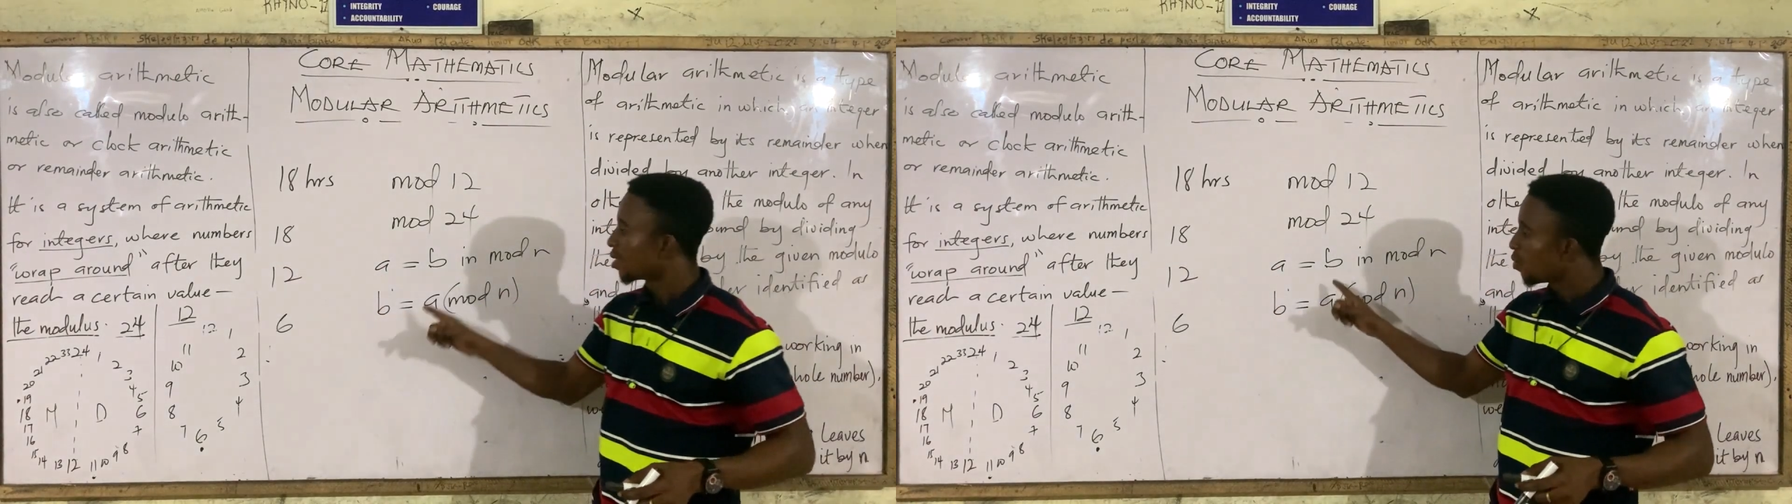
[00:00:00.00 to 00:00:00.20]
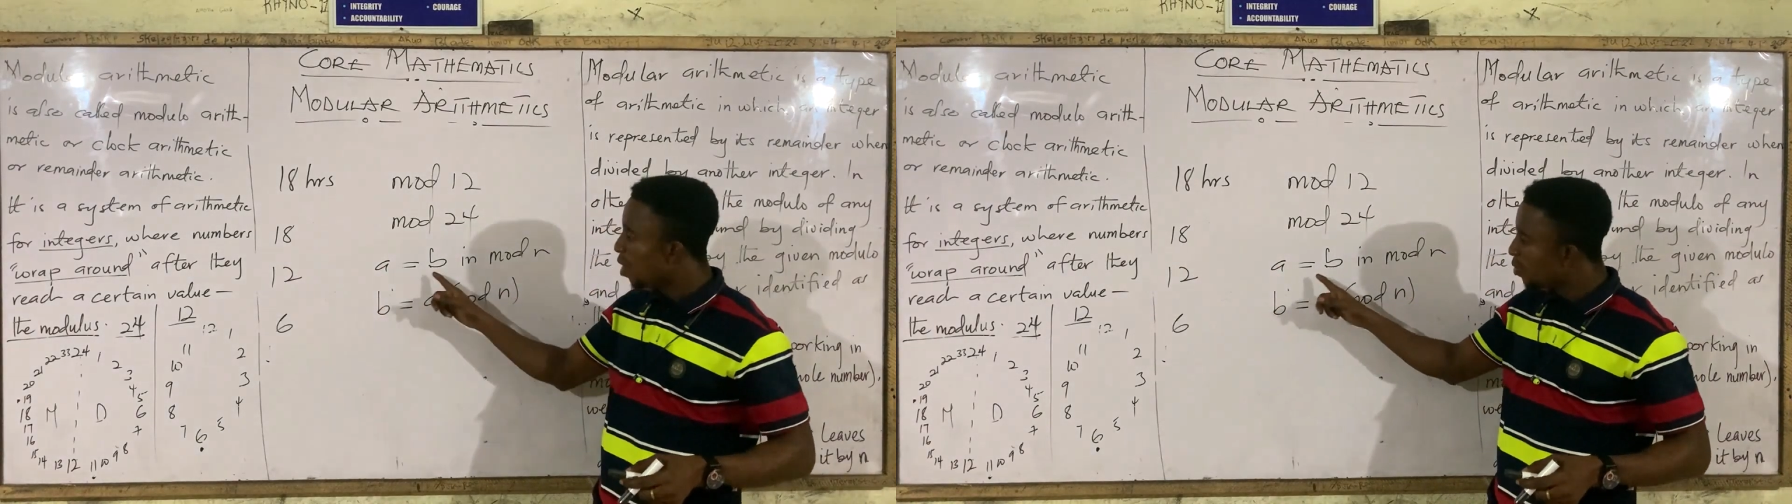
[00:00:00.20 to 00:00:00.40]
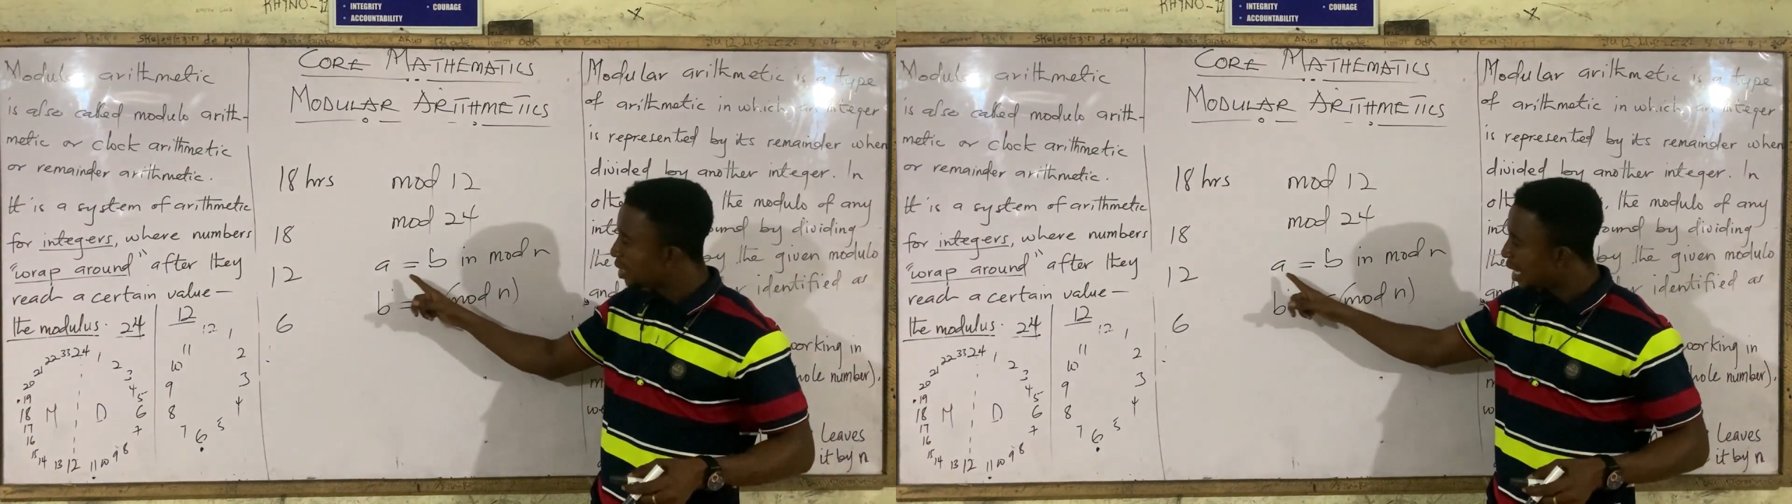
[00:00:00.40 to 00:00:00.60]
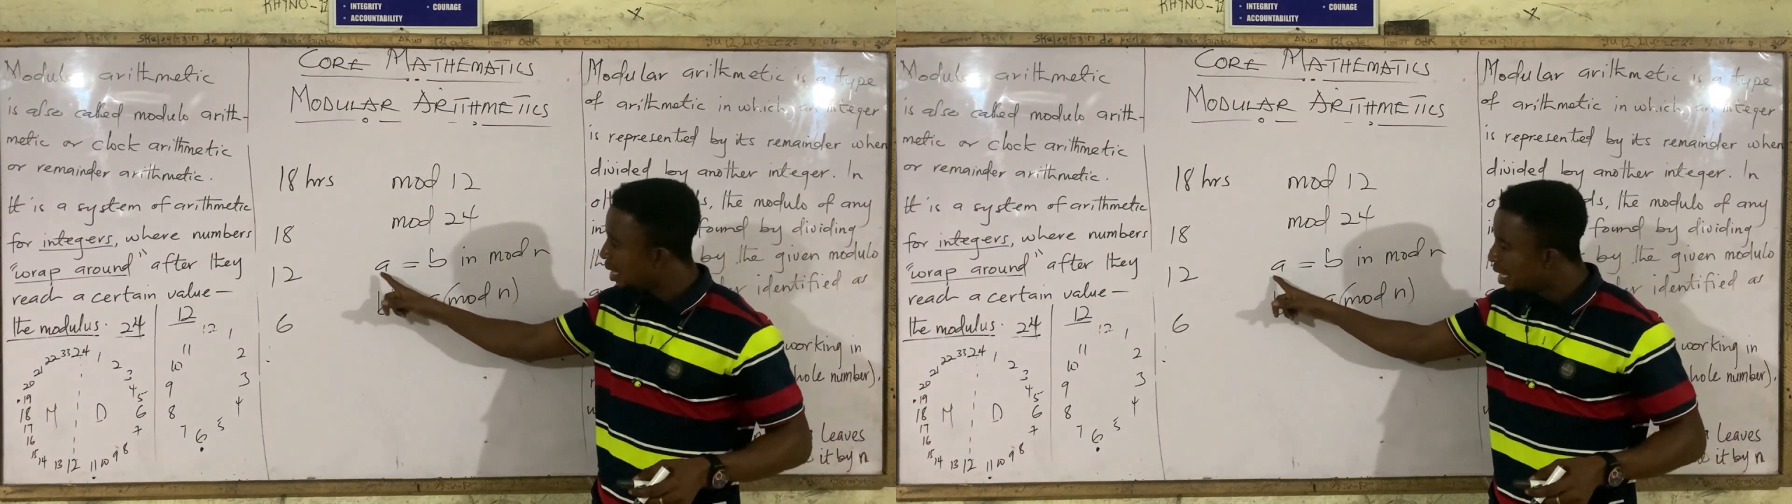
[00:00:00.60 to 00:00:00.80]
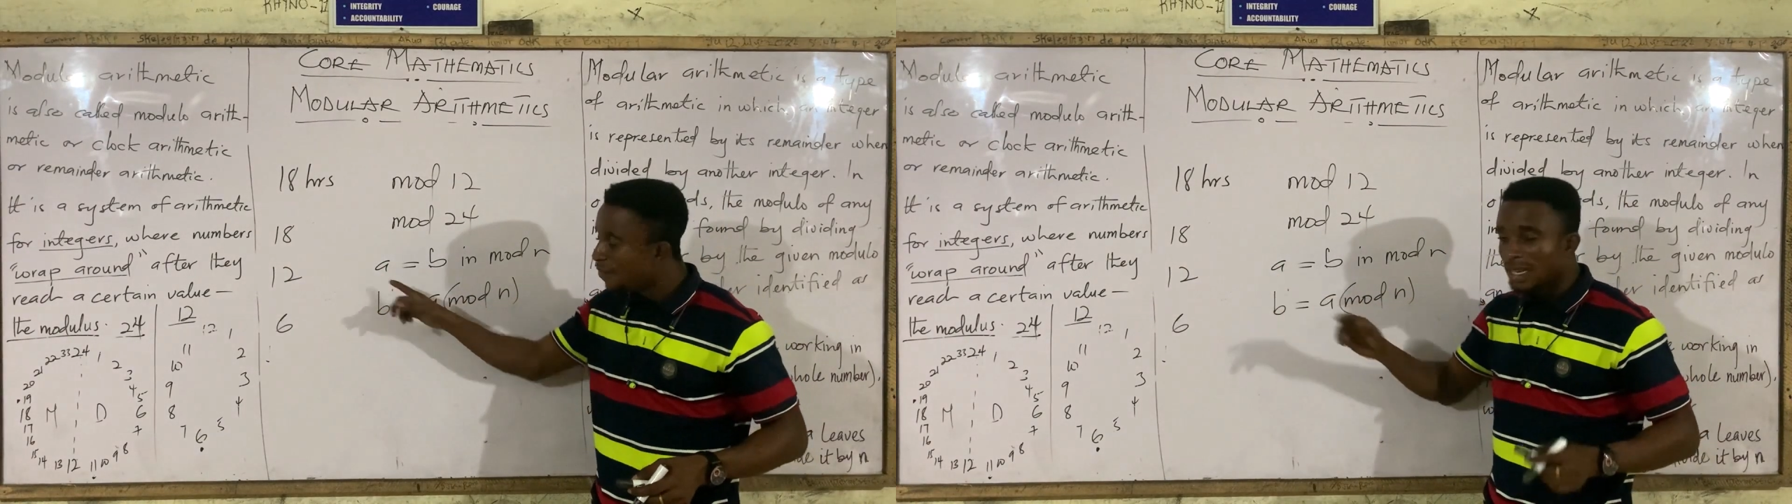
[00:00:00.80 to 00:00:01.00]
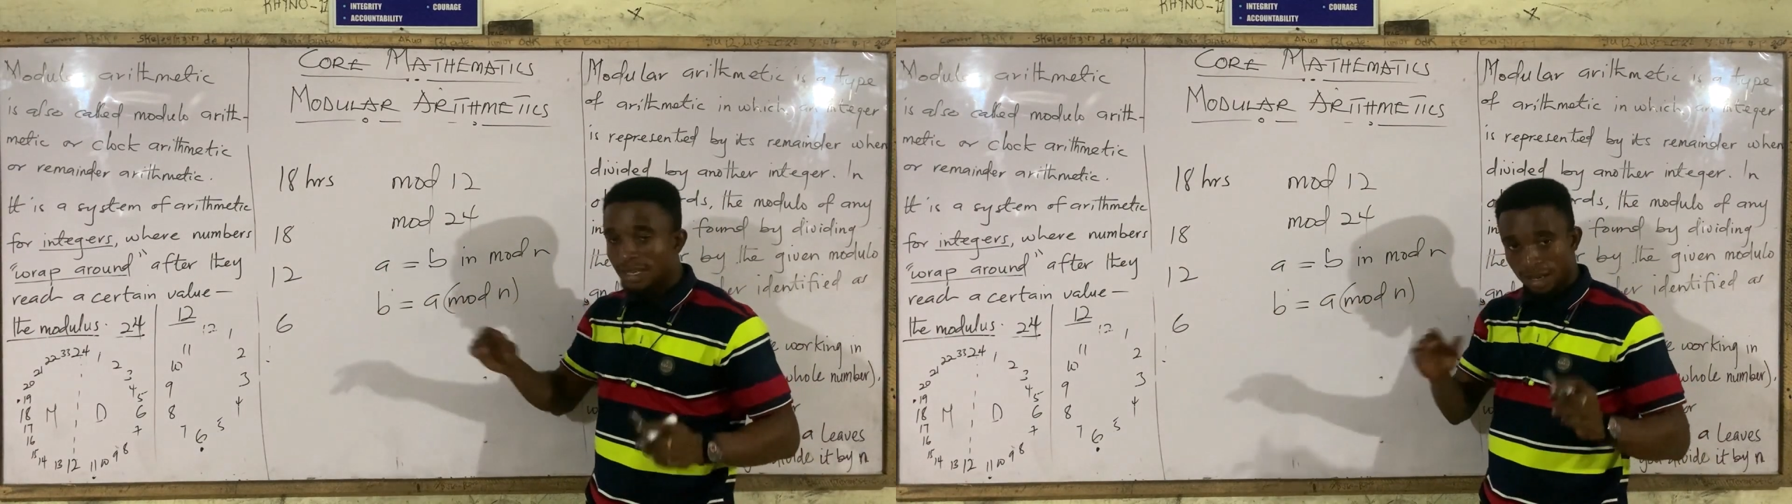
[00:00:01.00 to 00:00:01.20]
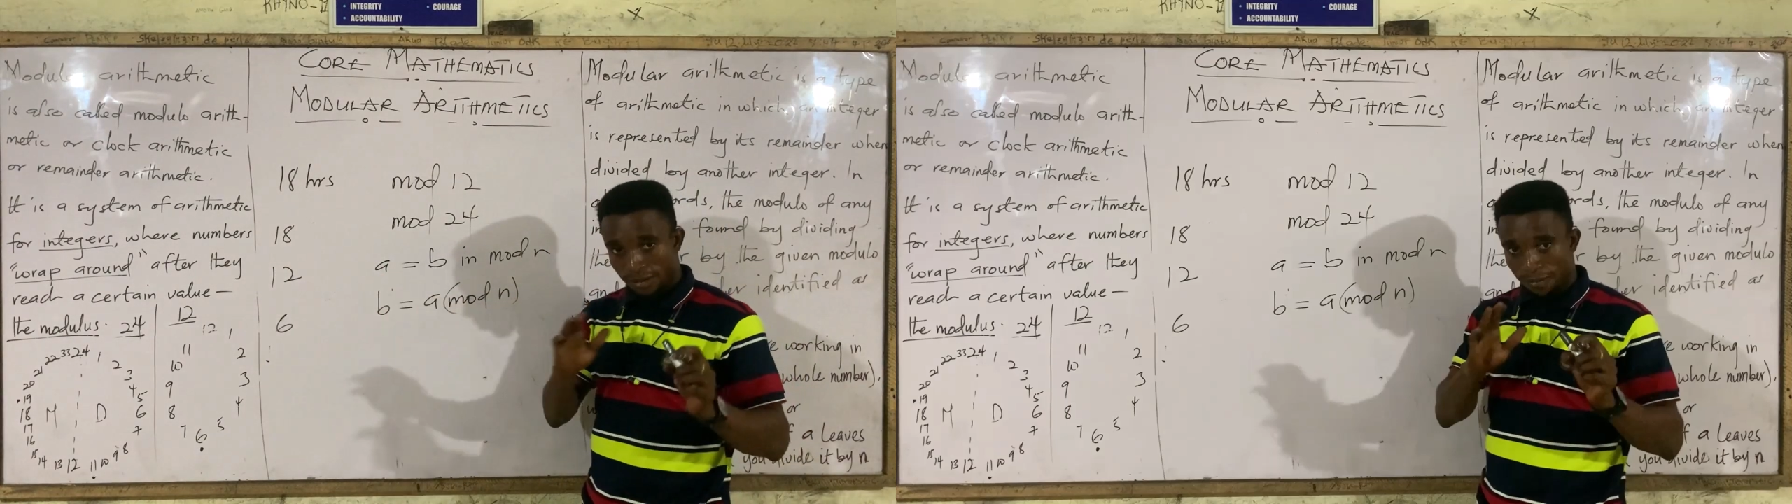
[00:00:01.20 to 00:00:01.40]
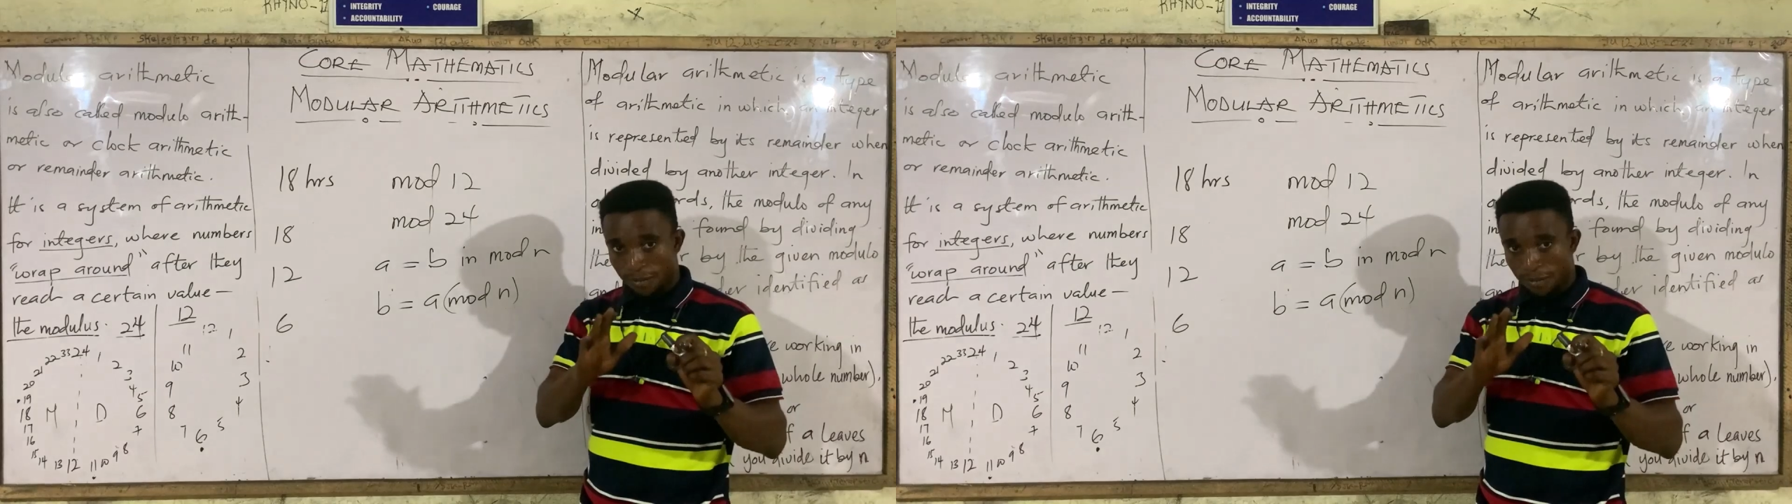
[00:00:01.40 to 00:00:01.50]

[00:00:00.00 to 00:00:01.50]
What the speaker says: when we say, even